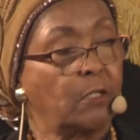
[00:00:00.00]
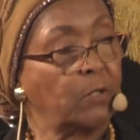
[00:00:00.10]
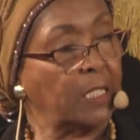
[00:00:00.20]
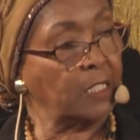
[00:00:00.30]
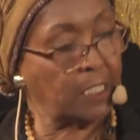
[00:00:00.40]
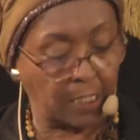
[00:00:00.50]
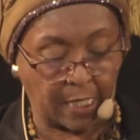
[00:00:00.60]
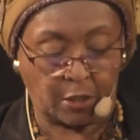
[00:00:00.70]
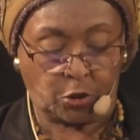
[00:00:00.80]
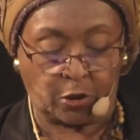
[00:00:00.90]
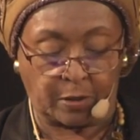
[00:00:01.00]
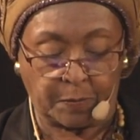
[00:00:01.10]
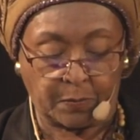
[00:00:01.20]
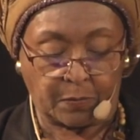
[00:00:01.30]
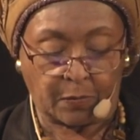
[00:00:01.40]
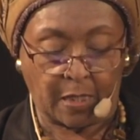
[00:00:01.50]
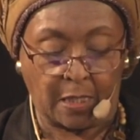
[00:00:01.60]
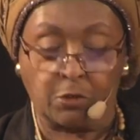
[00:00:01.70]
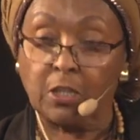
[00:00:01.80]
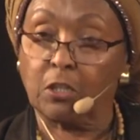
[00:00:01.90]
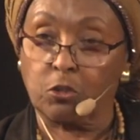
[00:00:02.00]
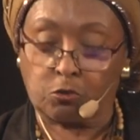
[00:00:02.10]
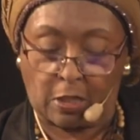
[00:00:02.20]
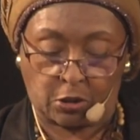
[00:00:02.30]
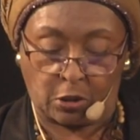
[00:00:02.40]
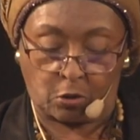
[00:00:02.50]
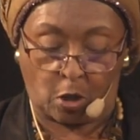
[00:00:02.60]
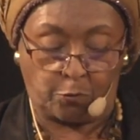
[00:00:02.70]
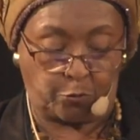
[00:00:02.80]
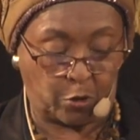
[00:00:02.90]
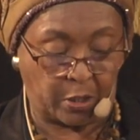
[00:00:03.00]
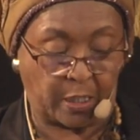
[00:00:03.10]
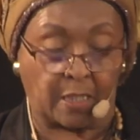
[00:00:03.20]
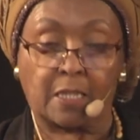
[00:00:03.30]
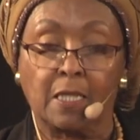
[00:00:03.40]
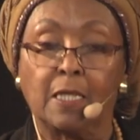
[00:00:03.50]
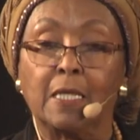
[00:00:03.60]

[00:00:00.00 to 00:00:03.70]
reconciliation, and reconstruction conferences